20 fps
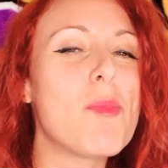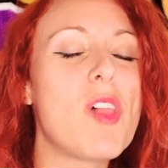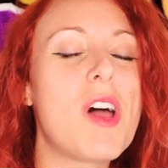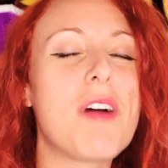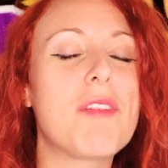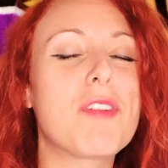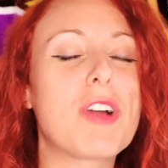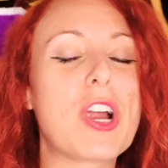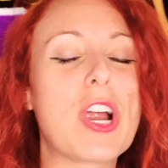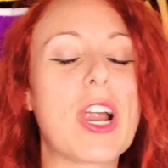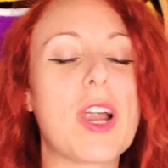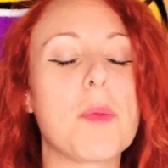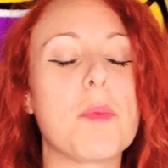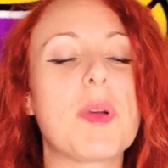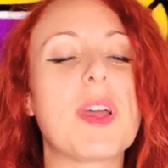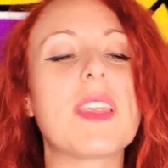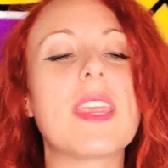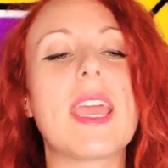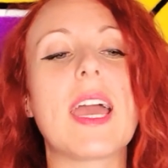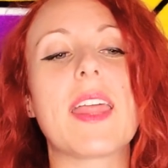Love her.
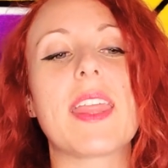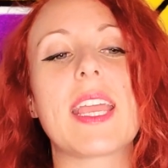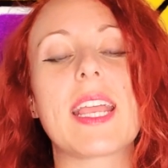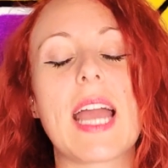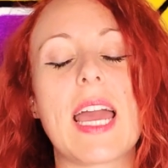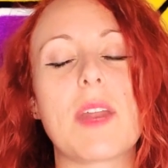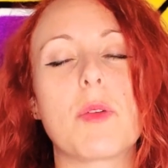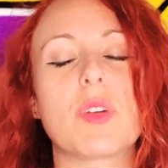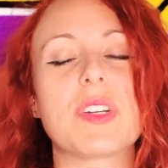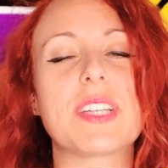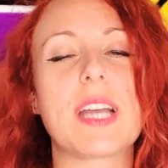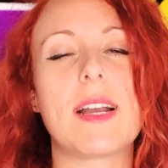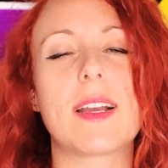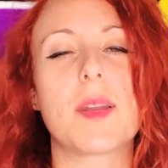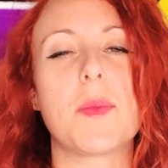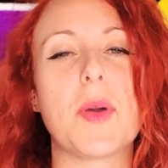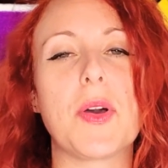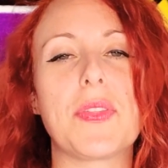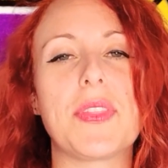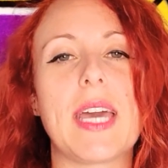But yeah, they kind of were talking
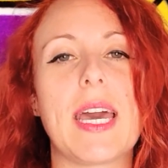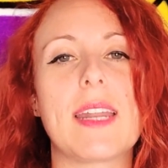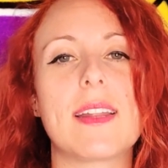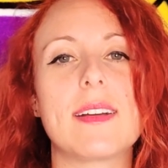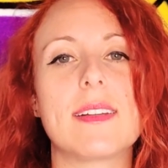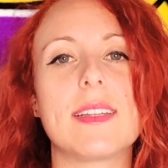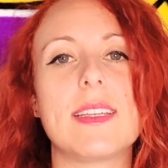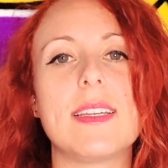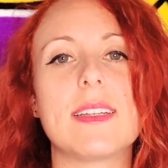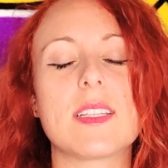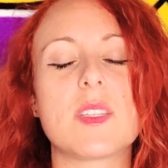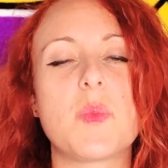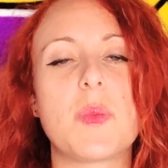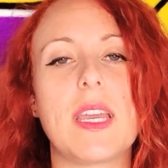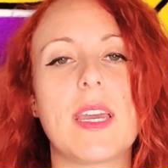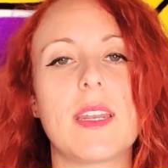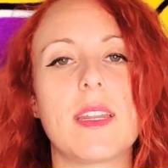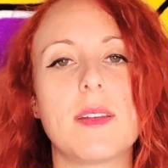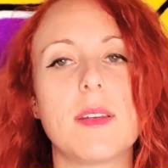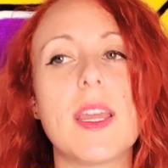about that on
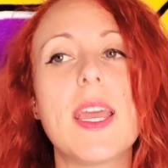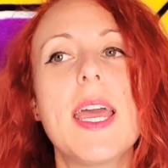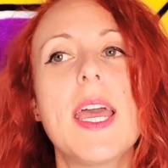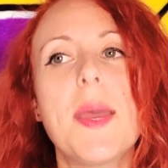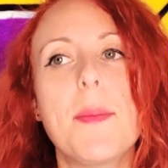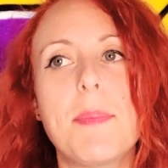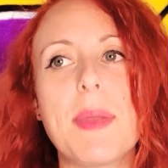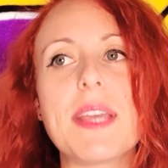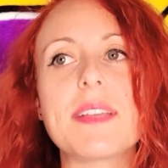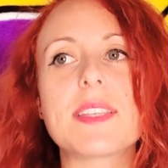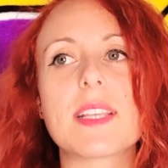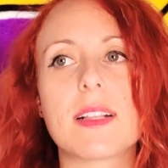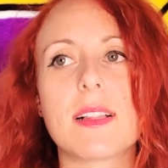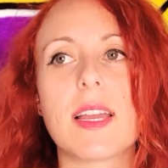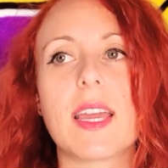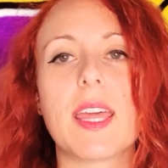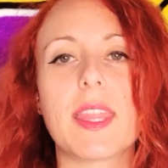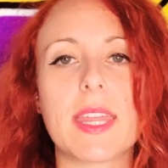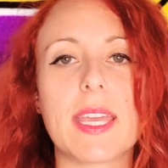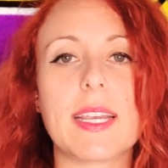ESPN. And
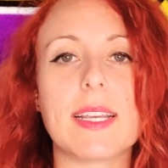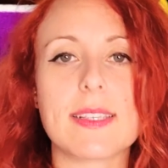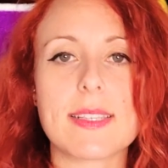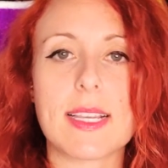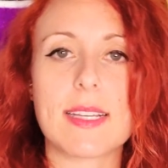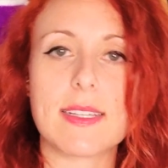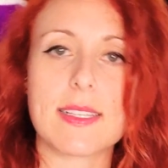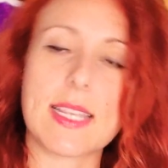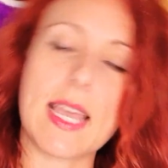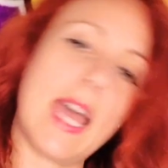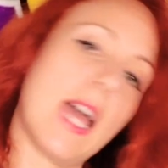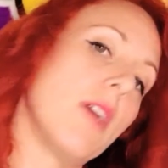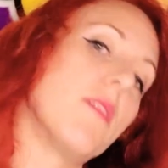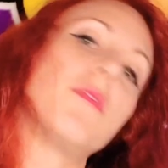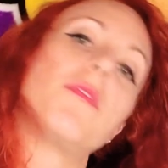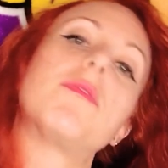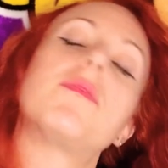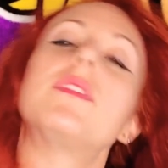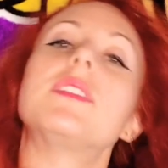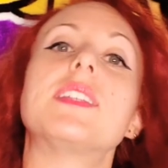basically, I think it's because Ev
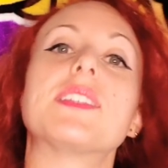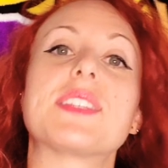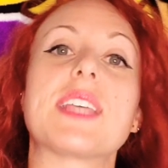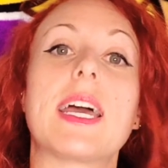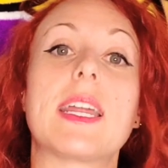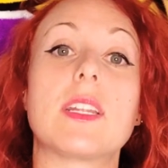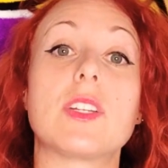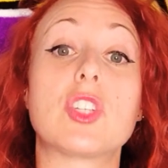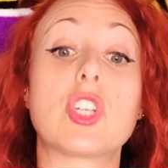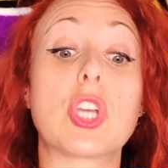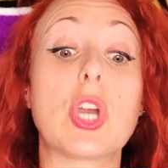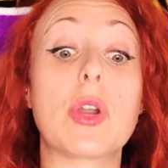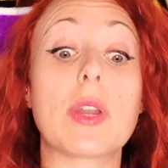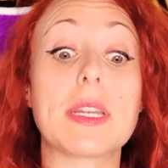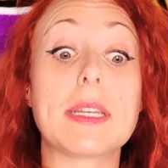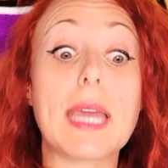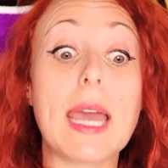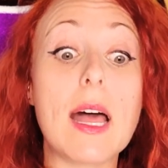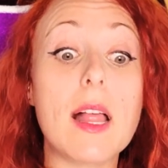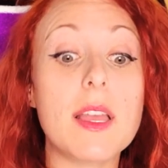decided to go to
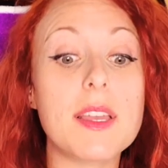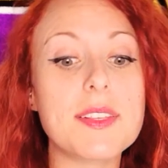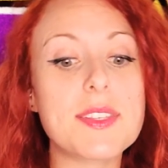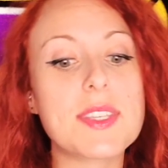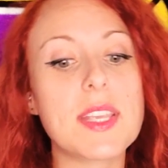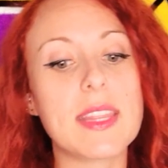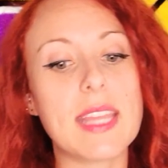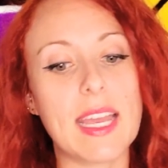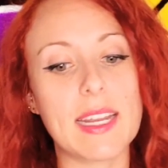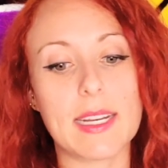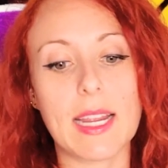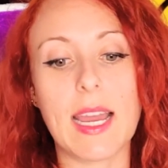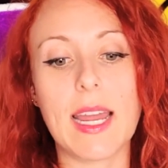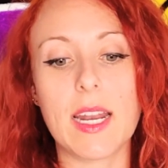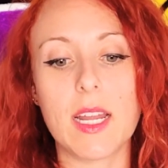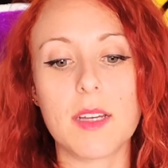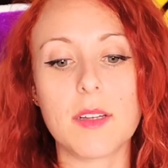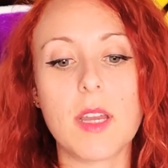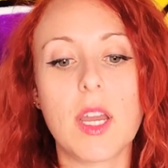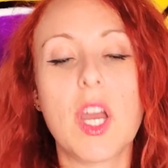Dallas and that kind
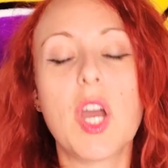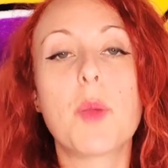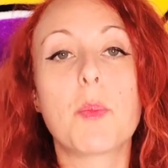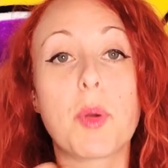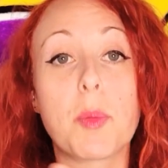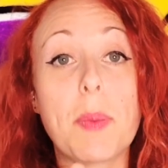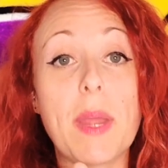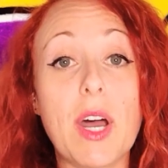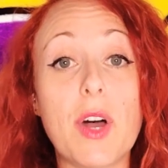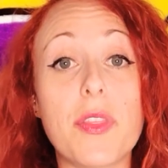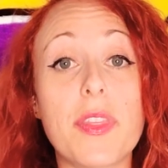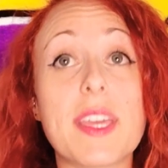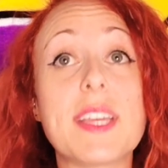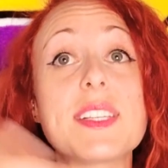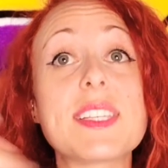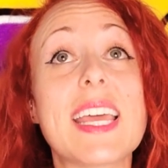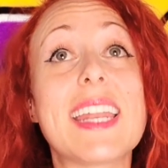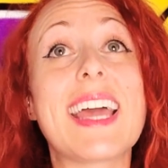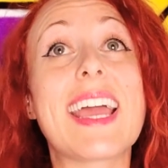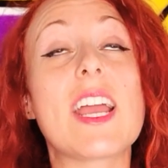of propelled this.
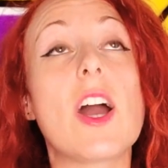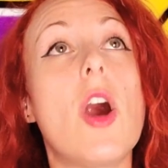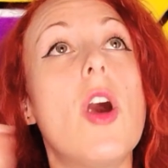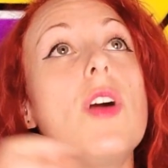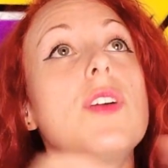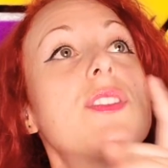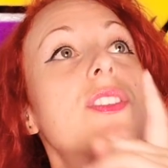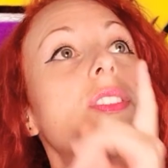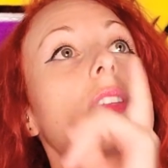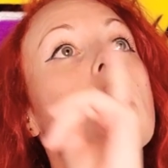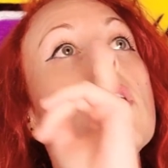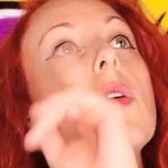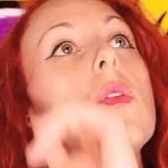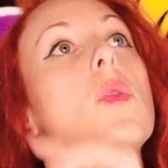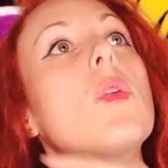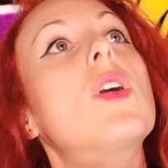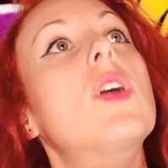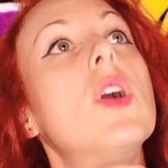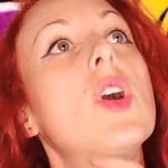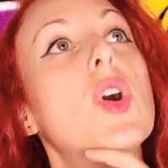And I
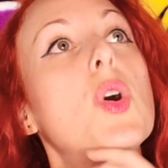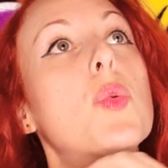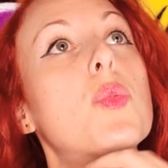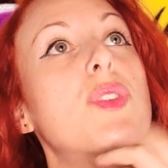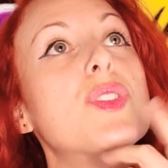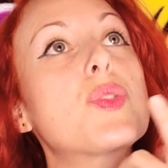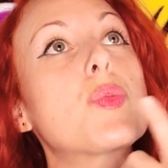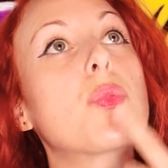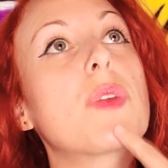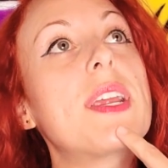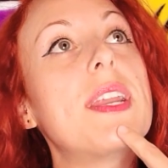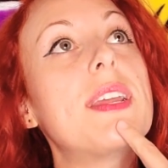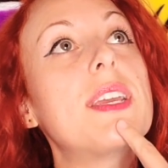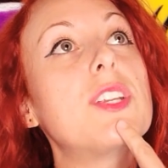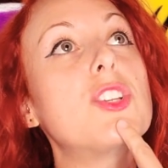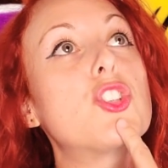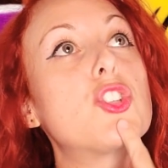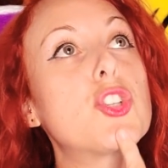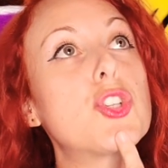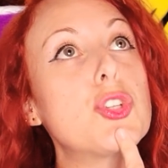also was
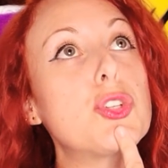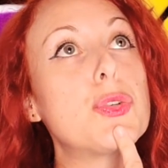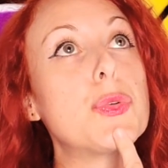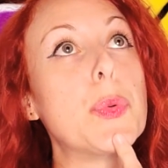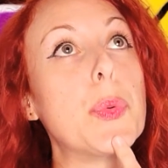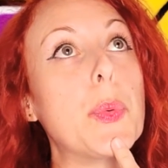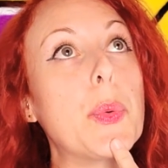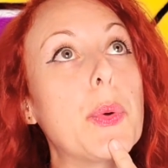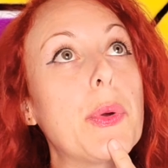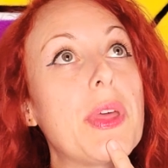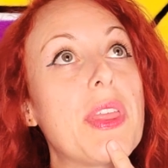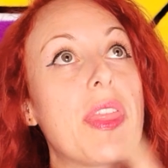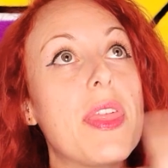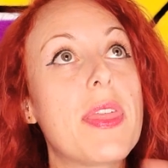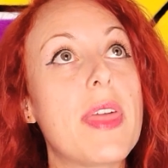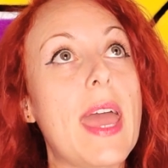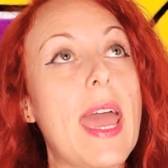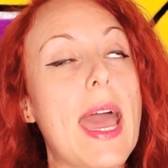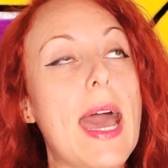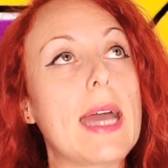reading too
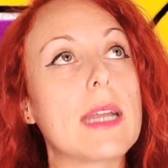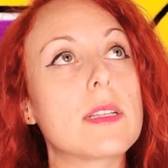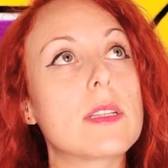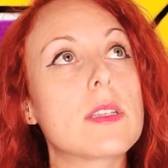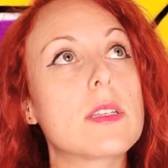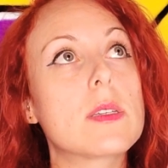that